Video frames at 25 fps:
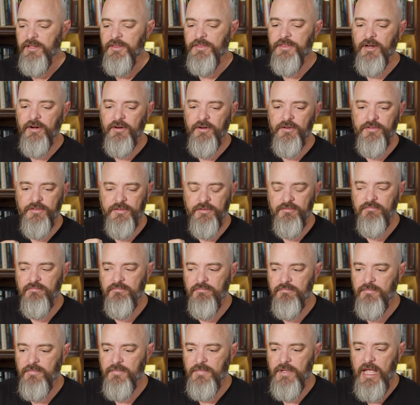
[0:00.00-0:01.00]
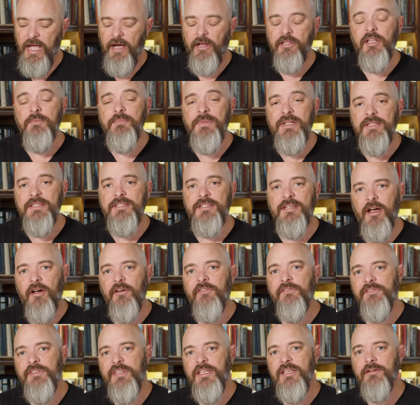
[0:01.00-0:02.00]
there's elements
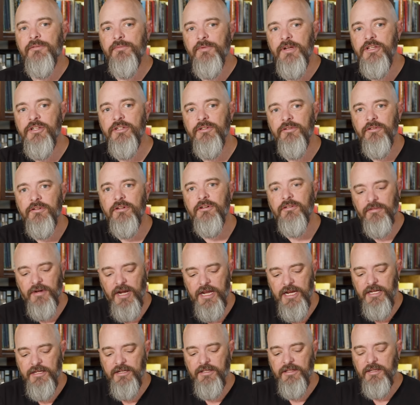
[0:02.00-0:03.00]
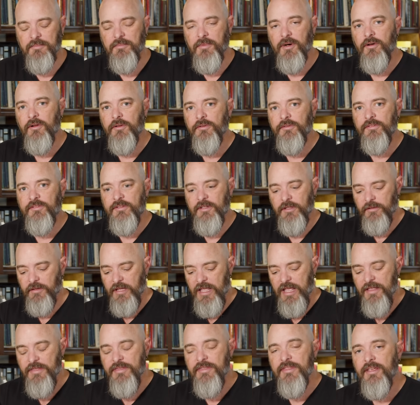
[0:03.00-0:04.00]
of the original grain in the malt still
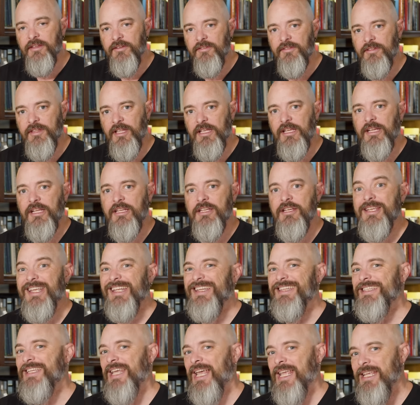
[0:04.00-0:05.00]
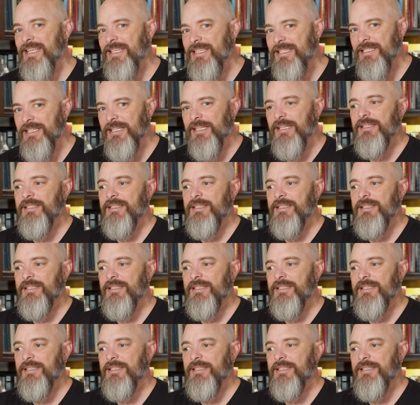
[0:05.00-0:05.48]
in this thing and you can taste it.